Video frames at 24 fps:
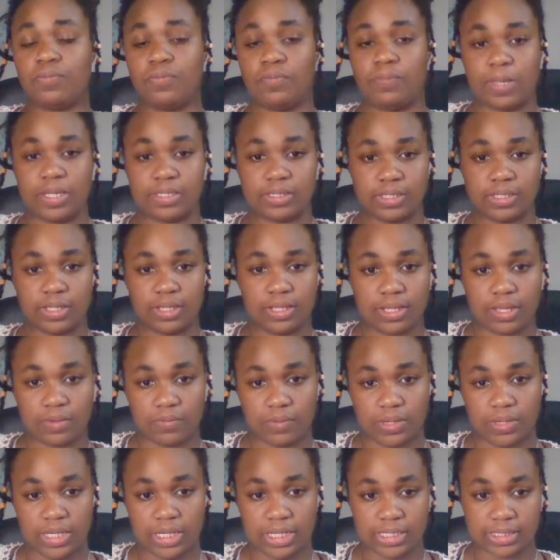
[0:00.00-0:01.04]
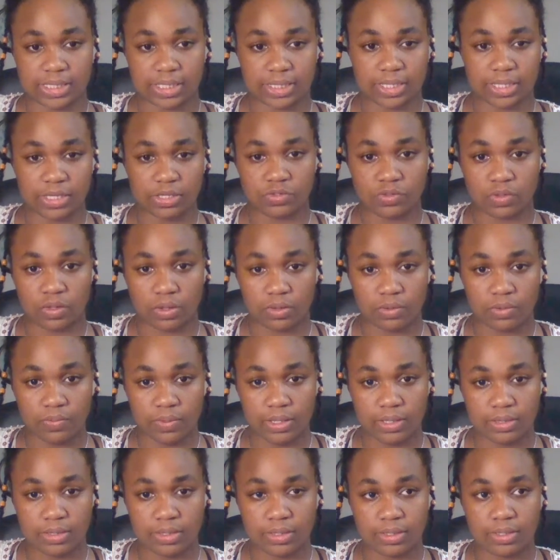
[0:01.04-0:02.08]
basically like what it is that they struggle
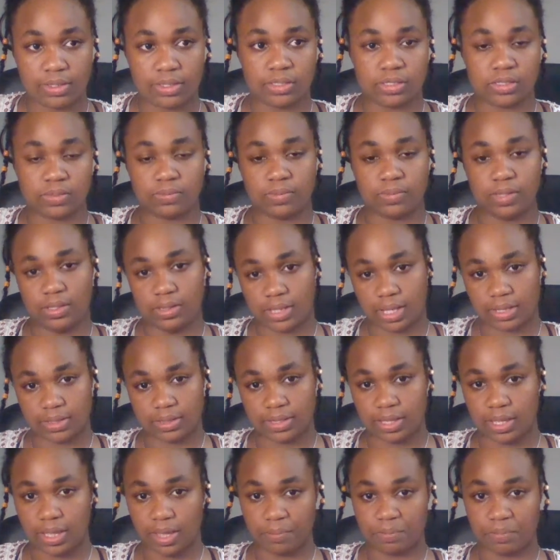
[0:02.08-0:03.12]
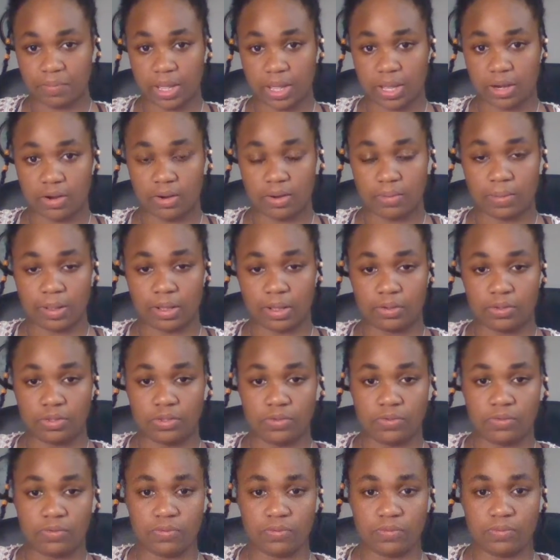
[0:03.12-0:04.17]
with, and something that they admire about
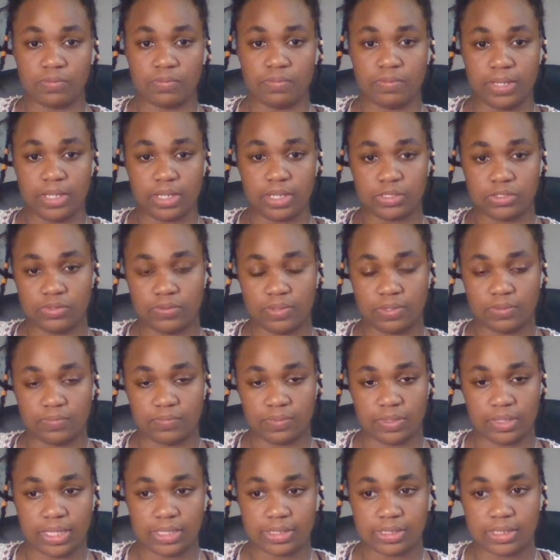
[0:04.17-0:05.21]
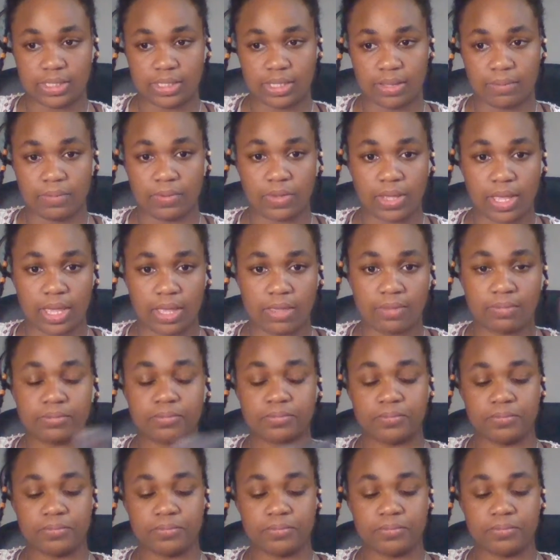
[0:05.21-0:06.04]
you because you can relate to them. Okay,